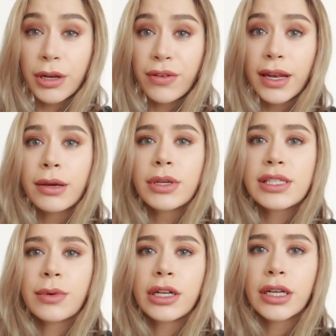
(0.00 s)
But if
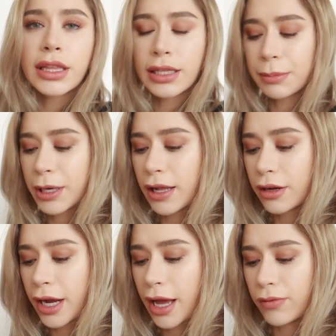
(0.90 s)
anyone's wondering, the lip
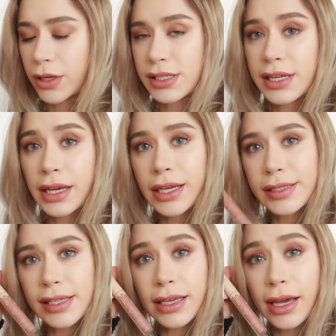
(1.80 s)
color I have on today
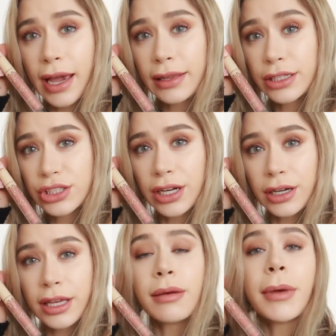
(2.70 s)
is the Kylie
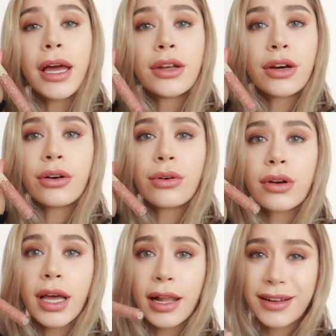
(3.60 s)
Jenner
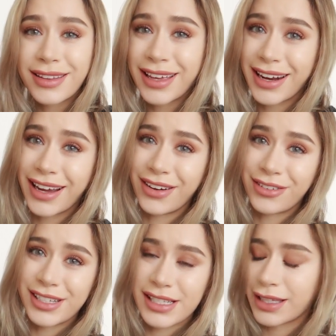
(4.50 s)
Commando color that I
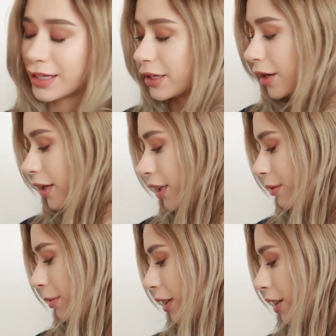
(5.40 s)
recently got
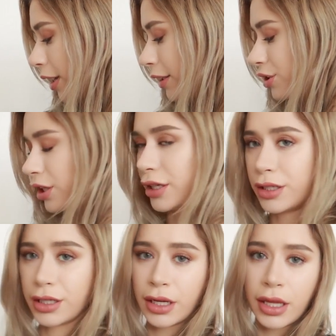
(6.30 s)
in my Kylie
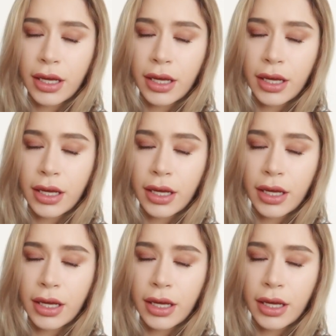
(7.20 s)
Jenner